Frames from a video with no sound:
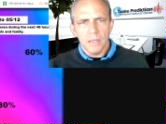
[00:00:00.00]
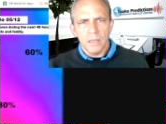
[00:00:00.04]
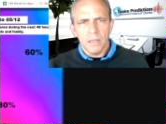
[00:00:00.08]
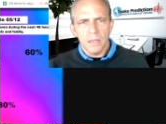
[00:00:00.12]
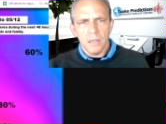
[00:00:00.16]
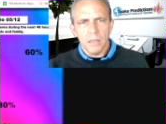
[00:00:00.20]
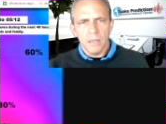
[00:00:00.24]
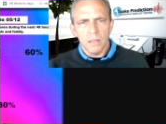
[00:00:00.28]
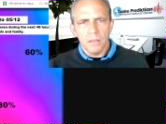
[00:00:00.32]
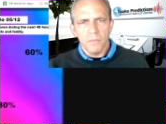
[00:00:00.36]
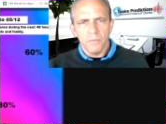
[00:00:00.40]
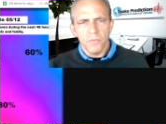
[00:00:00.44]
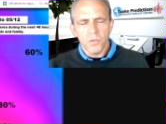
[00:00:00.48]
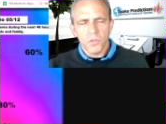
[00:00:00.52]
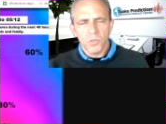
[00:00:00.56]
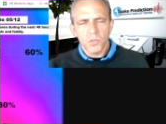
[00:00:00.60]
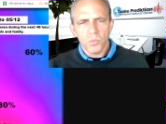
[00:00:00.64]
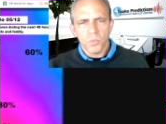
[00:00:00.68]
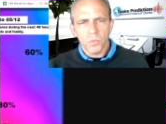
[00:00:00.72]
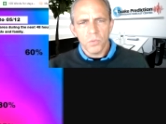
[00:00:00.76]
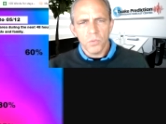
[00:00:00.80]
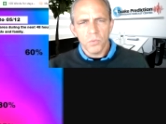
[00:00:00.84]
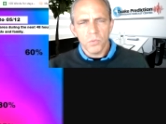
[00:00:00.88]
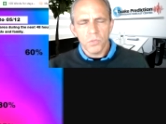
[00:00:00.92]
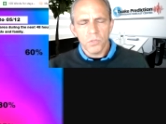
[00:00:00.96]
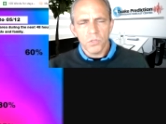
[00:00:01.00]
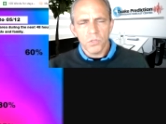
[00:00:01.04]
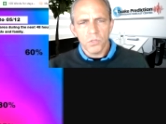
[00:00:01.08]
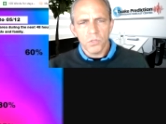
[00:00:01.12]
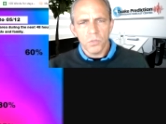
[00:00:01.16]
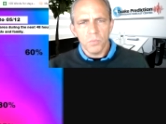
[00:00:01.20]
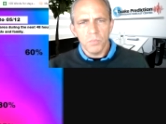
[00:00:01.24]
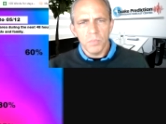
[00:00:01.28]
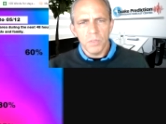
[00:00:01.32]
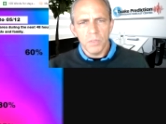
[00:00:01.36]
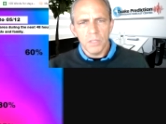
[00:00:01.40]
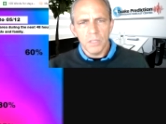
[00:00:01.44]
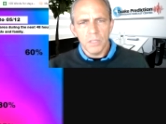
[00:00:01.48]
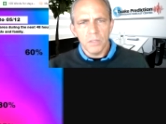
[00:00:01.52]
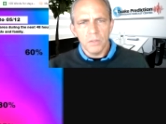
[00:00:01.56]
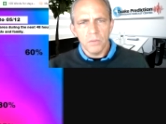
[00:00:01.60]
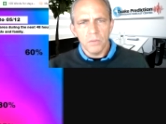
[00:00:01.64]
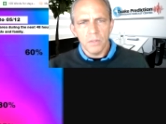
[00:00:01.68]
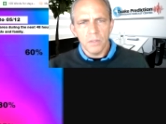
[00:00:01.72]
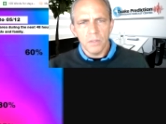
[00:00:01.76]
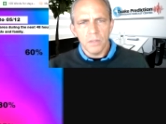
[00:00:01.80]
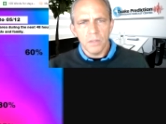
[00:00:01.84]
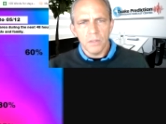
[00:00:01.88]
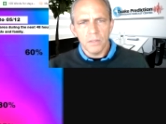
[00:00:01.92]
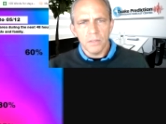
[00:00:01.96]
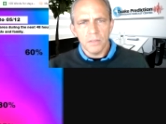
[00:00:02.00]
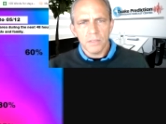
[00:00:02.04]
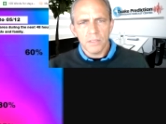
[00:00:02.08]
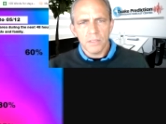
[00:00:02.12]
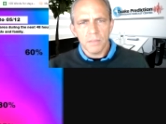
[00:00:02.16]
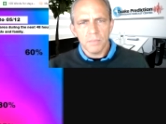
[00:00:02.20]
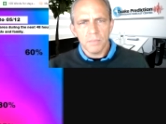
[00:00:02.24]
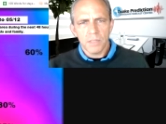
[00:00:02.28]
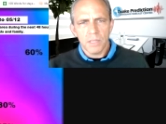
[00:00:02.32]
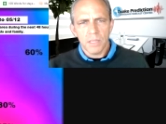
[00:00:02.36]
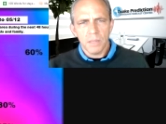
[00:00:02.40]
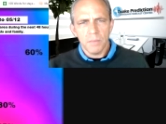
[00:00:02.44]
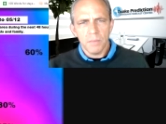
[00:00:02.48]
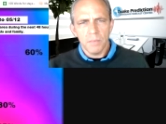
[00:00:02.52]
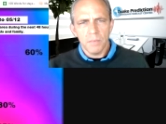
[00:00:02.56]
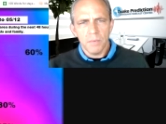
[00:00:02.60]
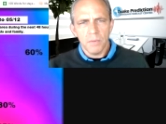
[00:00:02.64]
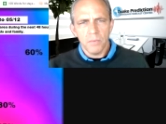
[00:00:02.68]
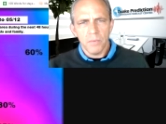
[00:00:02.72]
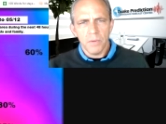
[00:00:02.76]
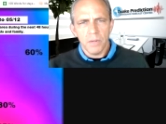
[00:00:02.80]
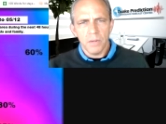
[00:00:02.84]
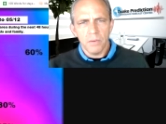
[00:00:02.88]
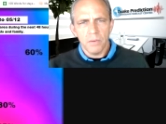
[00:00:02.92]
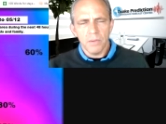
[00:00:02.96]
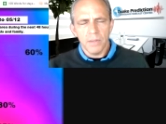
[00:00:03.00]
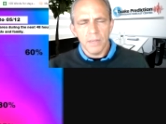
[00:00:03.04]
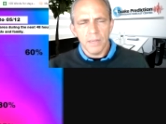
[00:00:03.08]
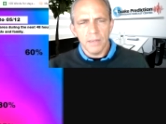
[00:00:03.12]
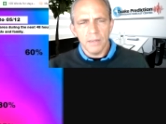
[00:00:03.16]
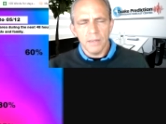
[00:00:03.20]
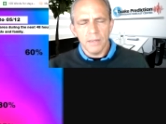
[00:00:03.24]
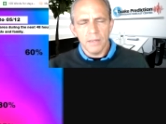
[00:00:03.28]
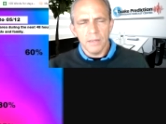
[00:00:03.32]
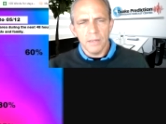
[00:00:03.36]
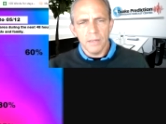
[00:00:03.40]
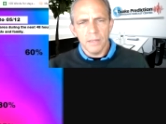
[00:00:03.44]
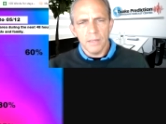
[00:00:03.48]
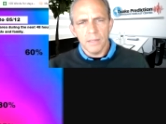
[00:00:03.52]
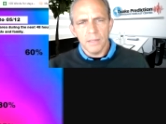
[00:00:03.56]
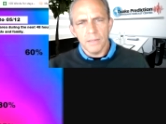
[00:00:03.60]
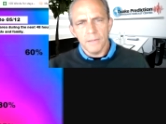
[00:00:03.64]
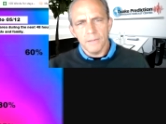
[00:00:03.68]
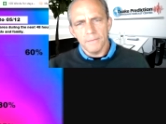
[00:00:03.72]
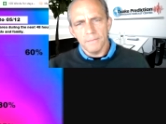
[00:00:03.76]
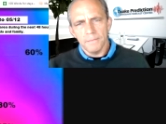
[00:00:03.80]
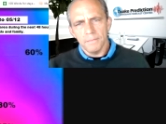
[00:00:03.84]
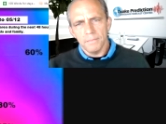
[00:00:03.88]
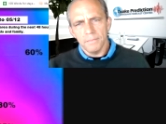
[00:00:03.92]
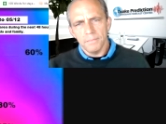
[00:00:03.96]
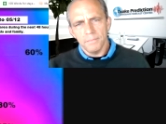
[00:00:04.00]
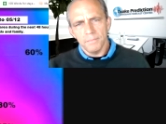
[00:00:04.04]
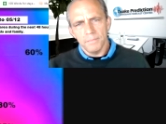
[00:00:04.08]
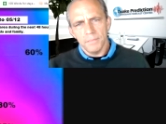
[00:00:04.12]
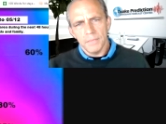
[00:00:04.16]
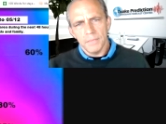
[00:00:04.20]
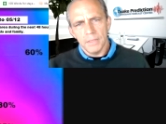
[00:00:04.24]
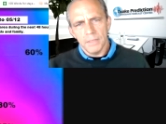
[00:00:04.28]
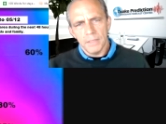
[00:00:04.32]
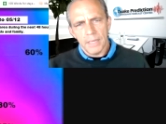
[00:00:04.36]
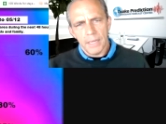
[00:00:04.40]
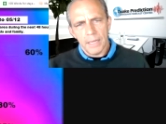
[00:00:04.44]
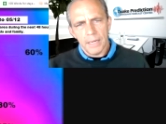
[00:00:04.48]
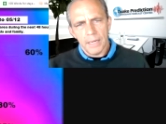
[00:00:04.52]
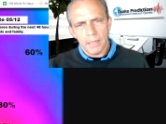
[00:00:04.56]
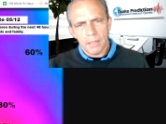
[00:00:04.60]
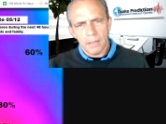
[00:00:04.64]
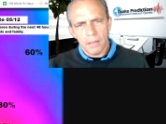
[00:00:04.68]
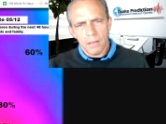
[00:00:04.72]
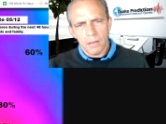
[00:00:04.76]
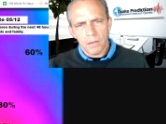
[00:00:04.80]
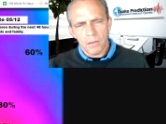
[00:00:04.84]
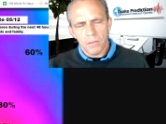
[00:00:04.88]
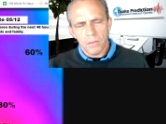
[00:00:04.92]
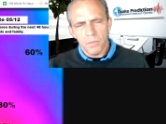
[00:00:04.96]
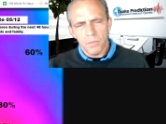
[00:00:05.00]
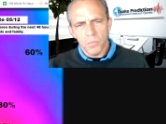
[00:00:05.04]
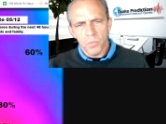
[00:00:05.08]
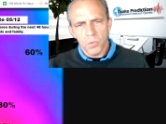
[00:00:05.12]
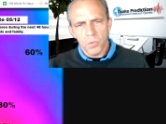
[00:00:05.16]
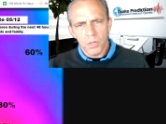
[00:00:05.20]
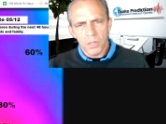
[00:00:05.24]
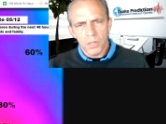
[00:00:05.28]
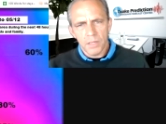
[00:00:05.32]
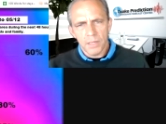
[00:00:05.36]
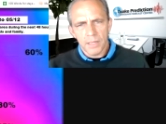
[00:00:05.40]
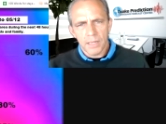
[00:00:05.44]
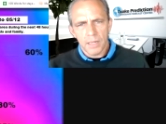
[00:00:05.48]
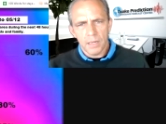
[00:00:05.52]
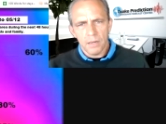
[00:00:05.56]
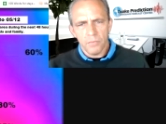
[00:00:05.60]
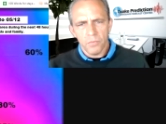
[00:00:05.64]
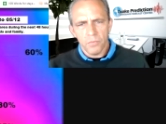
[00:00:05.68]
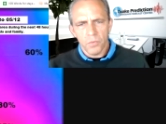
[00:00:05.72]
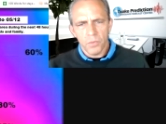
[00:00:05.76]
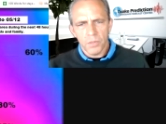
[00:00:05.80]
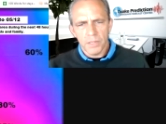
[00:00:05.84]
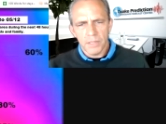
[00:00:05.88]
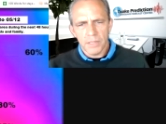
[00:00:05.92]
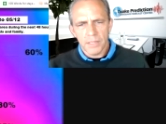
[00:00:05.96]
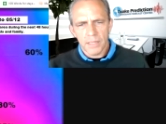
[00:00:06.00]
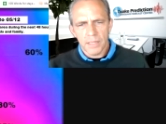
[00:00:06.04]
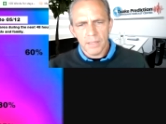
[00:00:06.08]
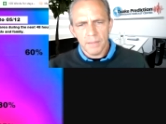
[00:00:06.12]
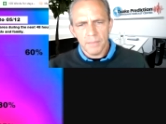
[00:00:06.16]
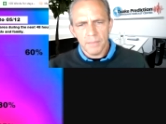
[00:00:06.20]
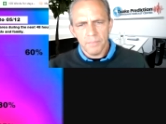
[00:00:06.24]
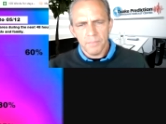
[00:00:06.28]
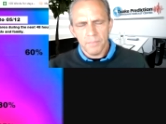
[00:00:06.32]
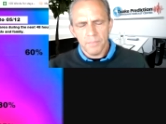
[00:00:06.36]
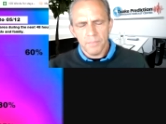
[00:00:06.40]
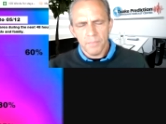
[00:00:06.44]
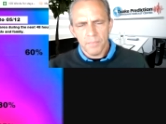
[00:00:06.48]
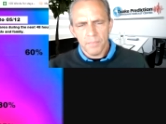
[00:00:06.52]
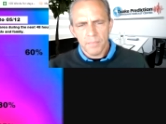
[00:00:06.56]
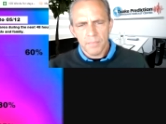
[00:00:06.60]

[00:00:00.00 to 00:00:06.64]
Uh, the first one, which should be uh, sometime around uh, nine o'clock in the morning, California time